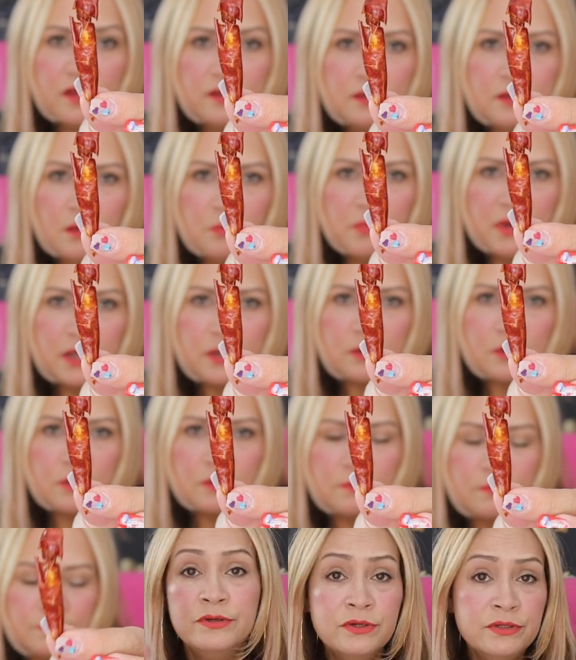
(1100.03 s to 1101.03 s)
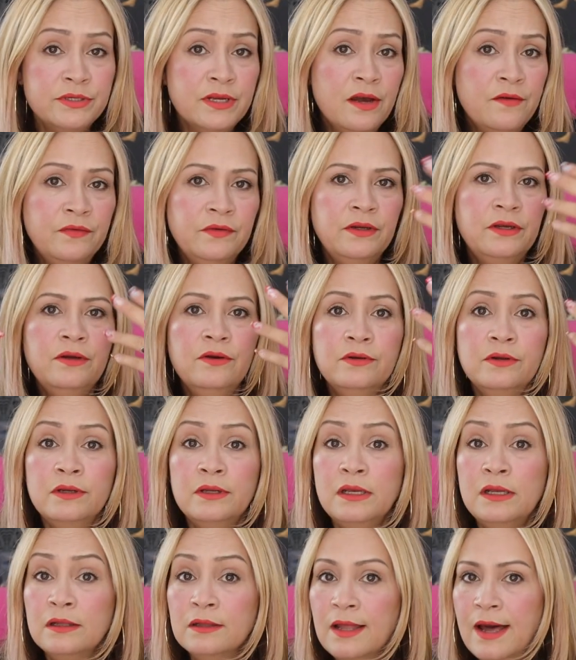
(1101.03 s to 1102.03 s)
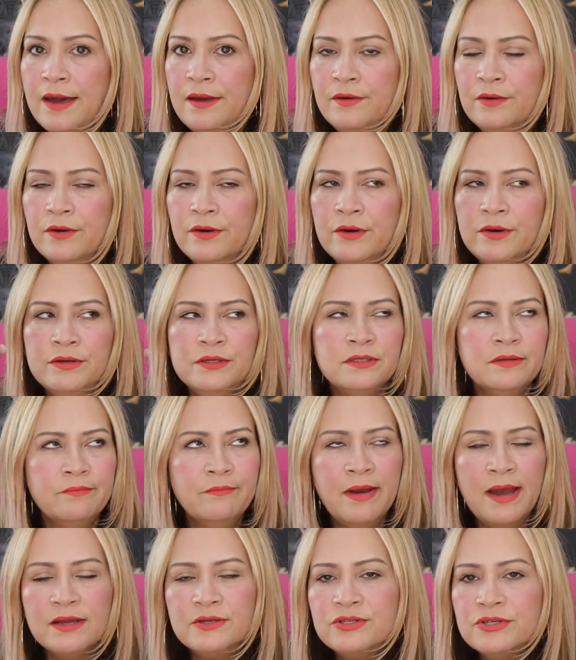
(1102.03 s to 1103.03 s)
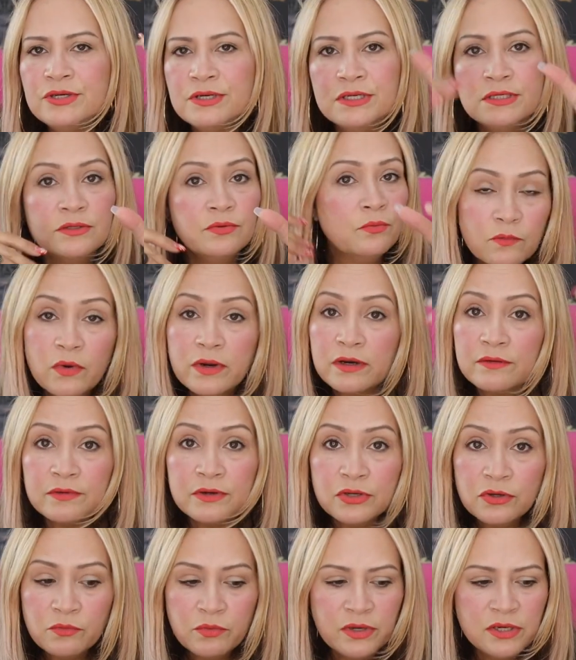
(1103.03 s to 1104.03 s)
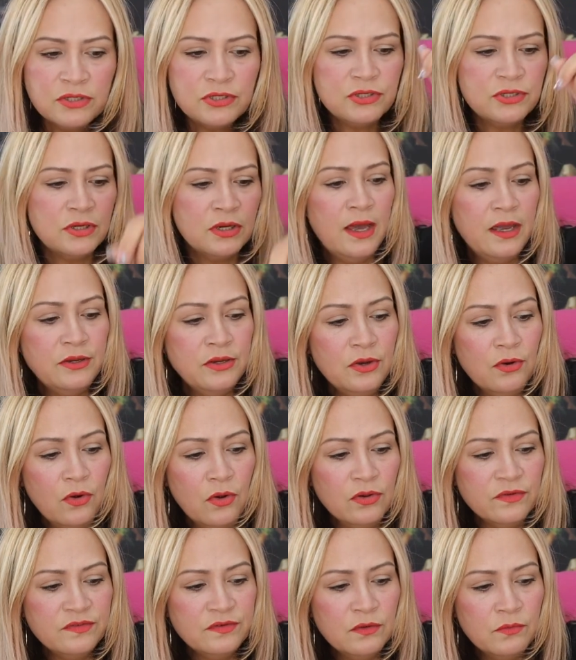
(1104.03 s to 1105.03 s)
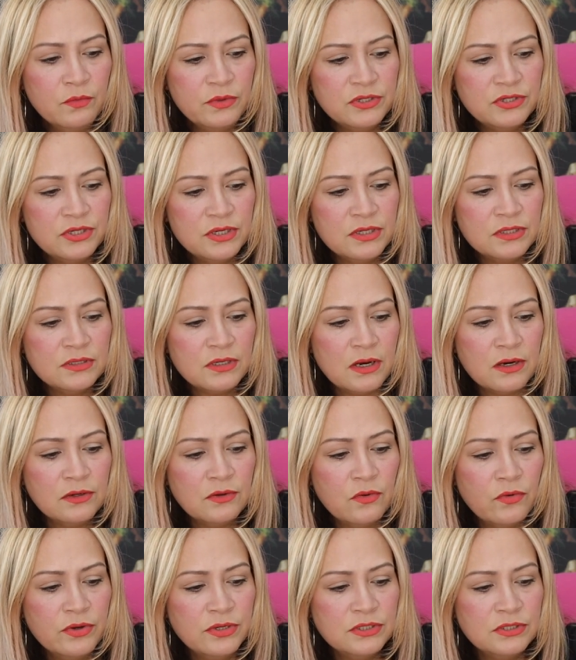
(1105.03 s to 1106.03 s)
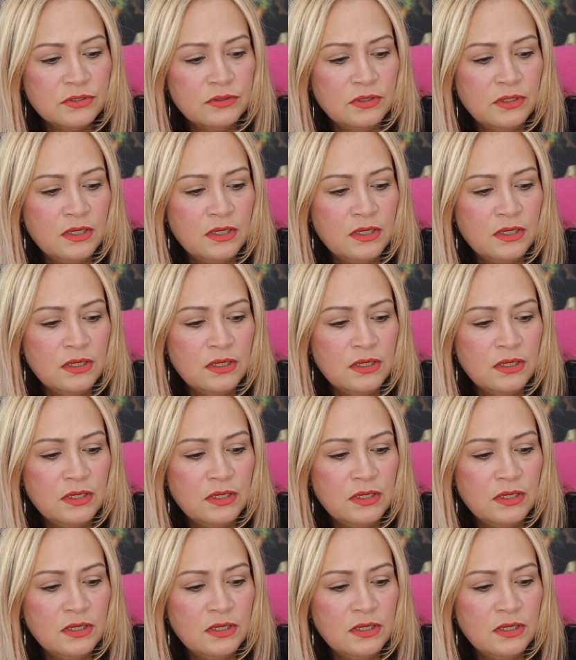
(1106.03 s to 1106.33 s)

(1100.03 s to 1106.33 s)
the better. You're definitely going to need lighters, matches, whatever you wish. And you also, witches, are going to